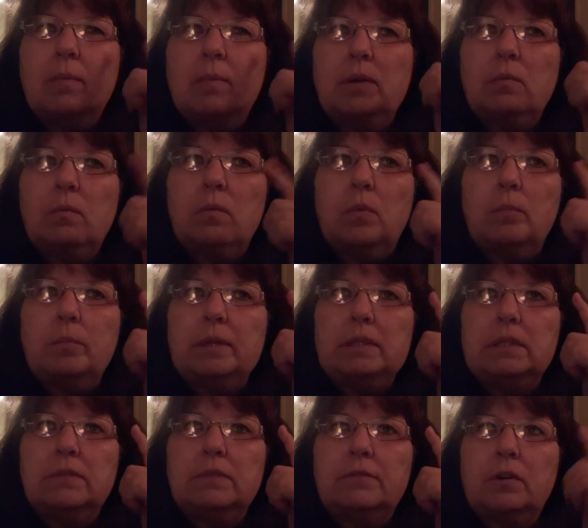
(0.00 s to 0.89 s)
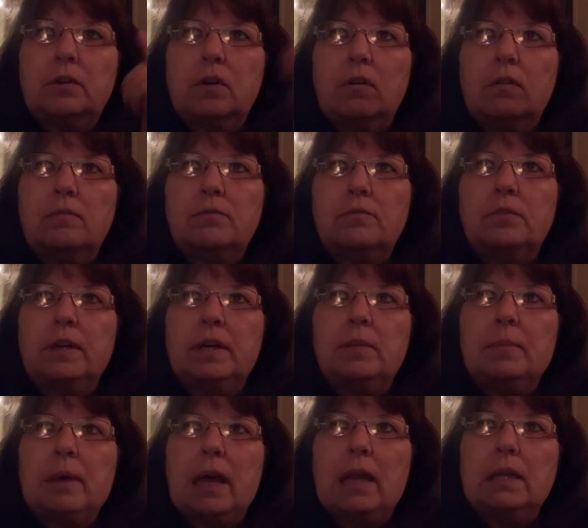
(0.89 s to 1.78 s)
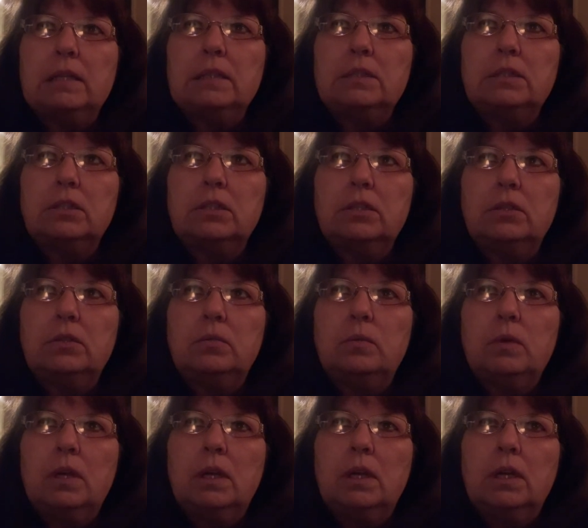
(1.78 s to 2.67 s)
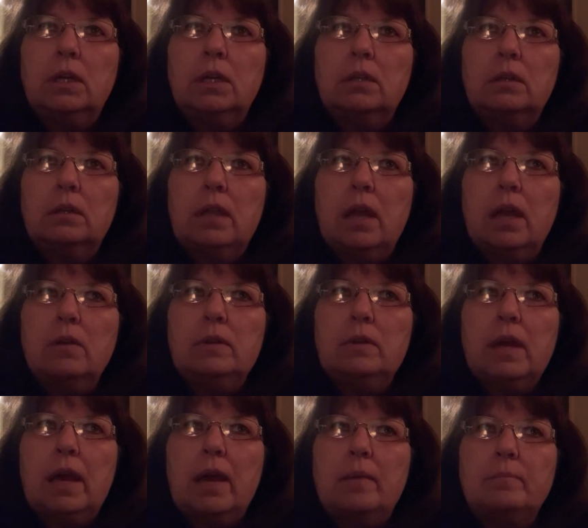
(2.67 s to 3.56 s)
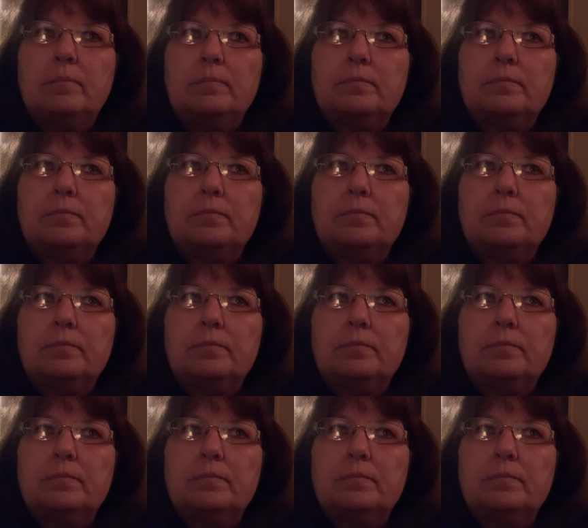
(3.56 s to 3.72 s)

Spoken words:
but it won't be difficult for anybody to load up